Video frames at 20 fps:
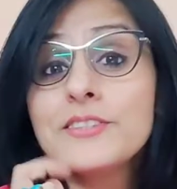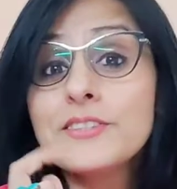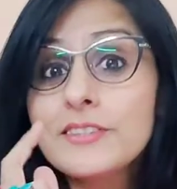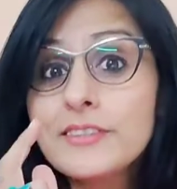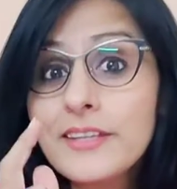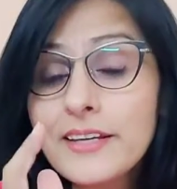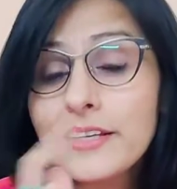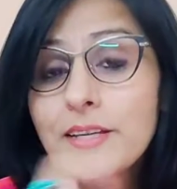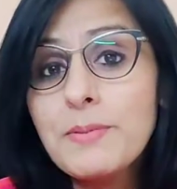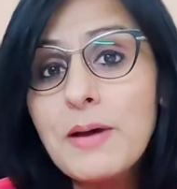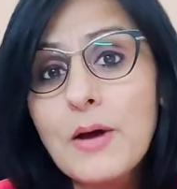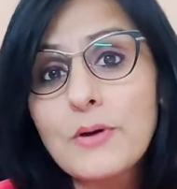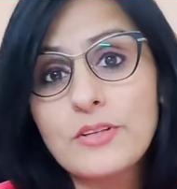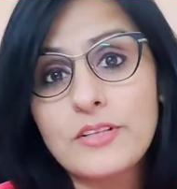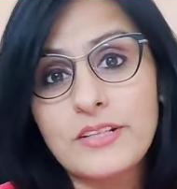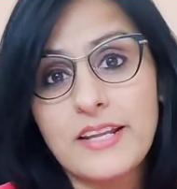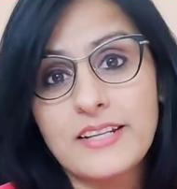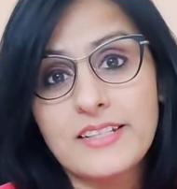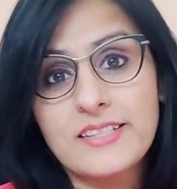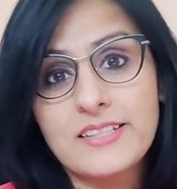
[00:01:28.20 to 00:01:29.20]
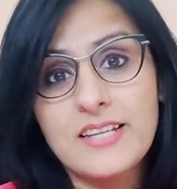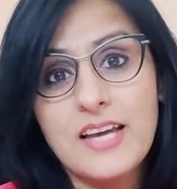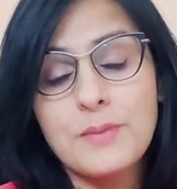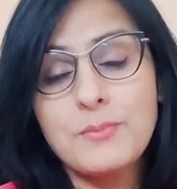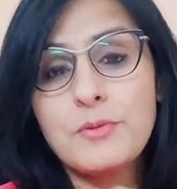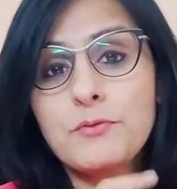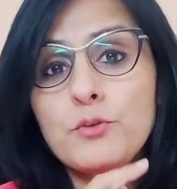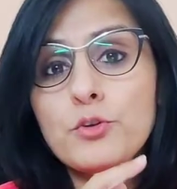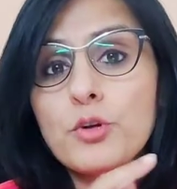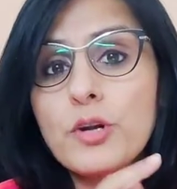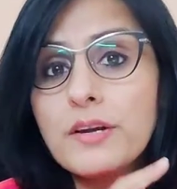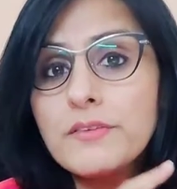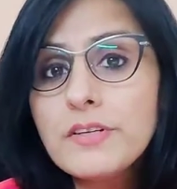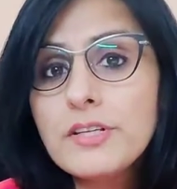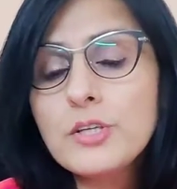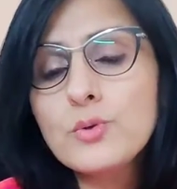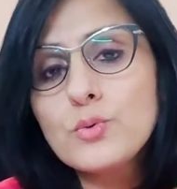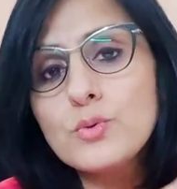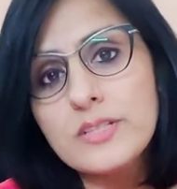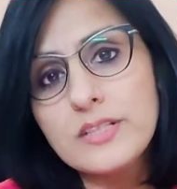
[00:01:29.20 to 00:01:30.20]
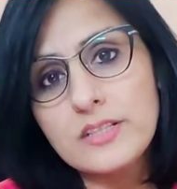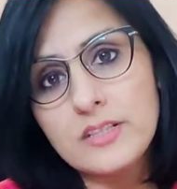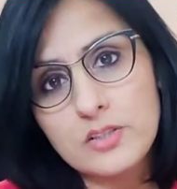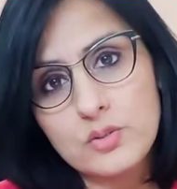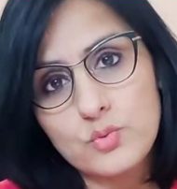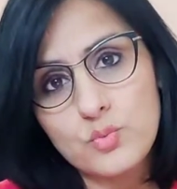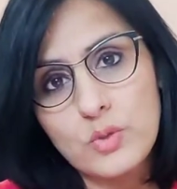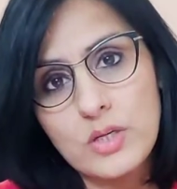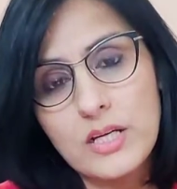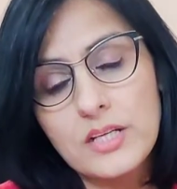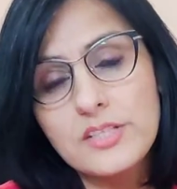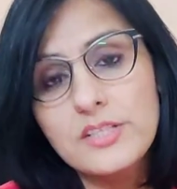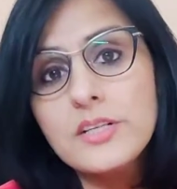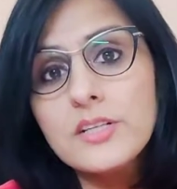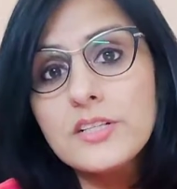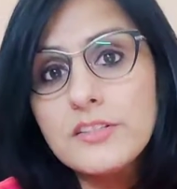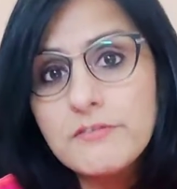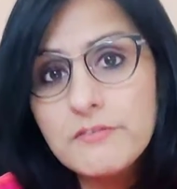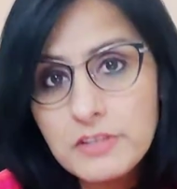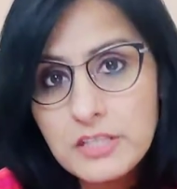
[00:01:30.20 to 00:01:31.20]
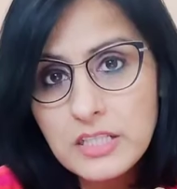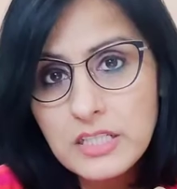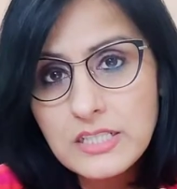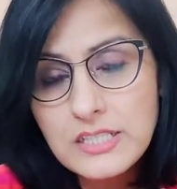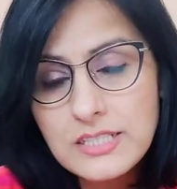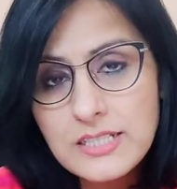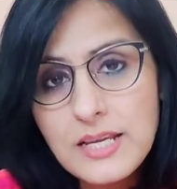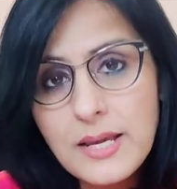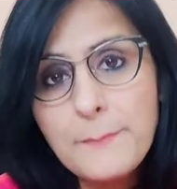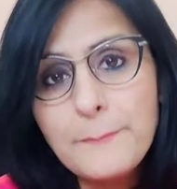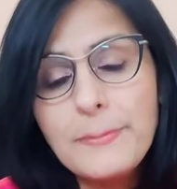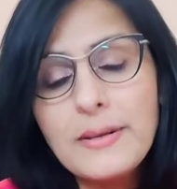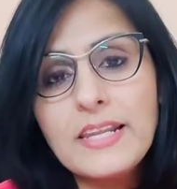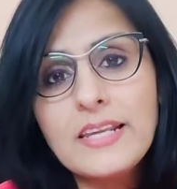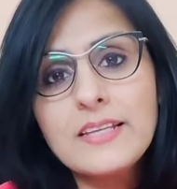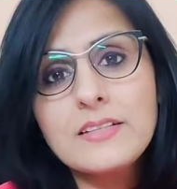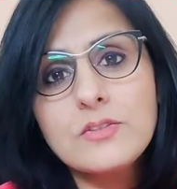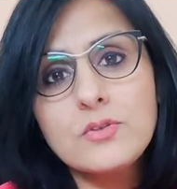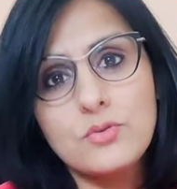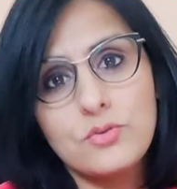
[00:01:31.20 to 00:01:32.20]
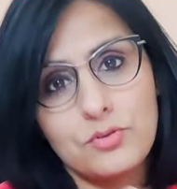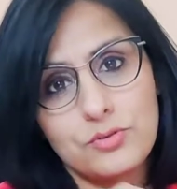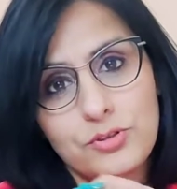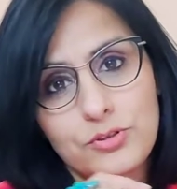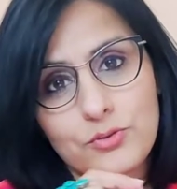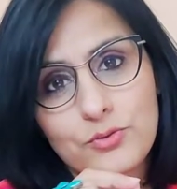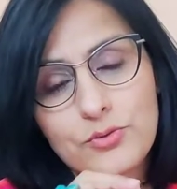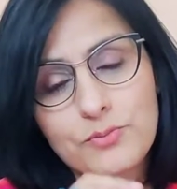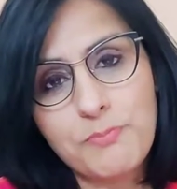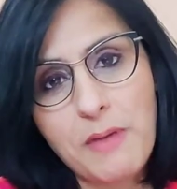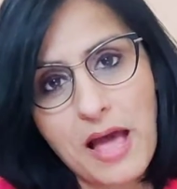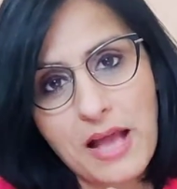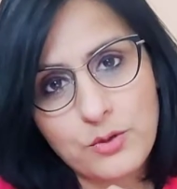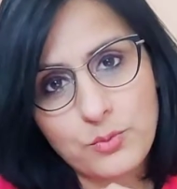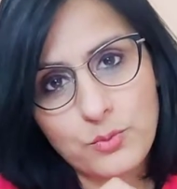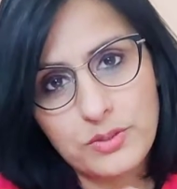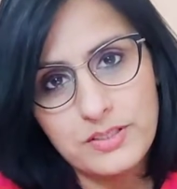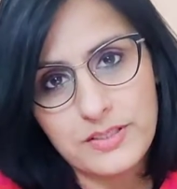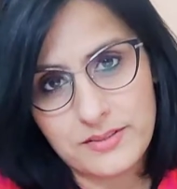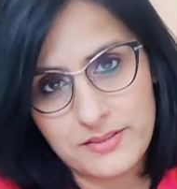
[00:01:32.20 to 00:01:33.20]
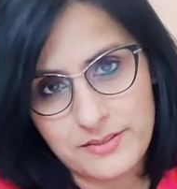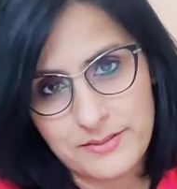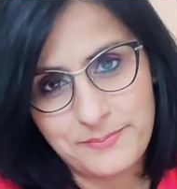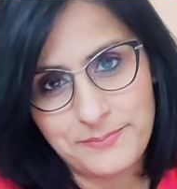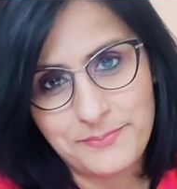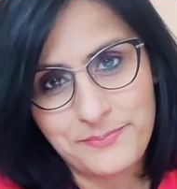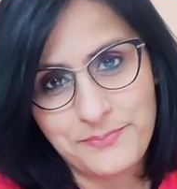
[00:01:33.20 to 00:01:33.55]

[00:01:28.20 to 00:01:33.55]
So think about it next time. If you're ever using this word revert, please do not use back with it.